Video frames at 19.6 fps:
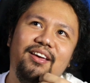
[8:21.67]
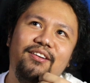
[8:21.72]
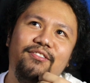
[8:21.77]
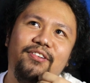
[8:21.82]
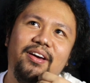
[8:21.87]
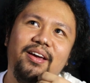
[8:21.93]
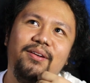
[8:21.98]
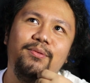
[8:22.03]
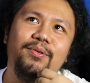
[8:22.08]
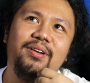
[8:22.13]

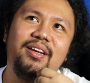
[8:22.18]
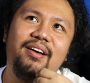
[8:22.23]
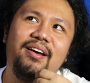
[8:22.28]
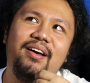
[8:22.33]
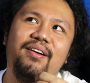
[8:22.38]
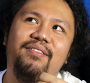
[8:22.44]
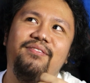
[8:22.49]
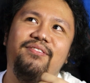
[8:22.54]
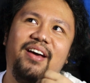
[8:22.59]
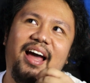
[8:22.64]
if I would
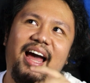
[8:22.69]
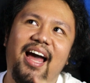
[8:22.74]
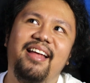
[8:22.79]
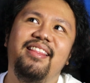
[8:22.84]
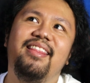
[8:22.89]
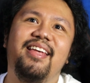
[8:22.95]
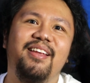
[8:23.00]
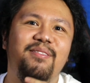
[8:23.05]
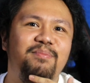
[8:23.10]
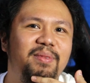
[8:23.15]
have
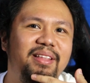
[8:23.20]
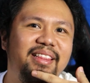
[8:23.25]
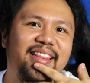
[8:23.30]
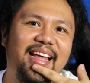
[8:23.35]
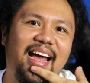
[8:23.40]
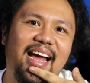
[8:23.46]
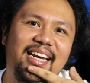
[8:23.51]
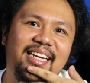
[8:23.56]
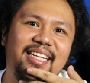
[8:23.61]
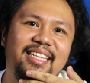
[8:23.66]
had that
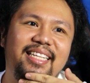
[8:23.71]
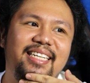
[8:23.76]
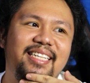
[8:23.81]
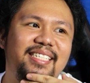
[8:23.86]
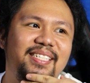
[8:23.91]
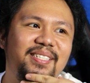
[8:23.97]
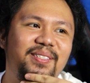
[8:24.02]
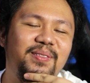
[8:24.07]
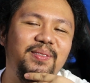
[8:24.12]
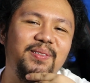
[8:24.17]

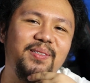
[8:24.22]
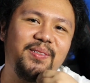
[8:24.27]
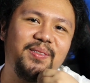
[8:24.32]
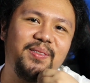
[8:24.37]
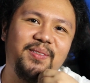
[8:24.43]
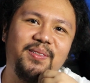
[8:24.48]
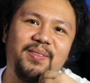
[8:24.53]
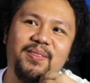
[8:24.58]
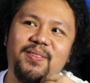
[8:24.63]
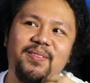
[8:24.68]
mentality
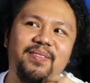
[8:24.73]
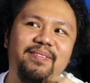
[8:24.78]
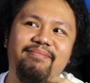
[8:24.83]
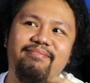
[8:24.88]
siguro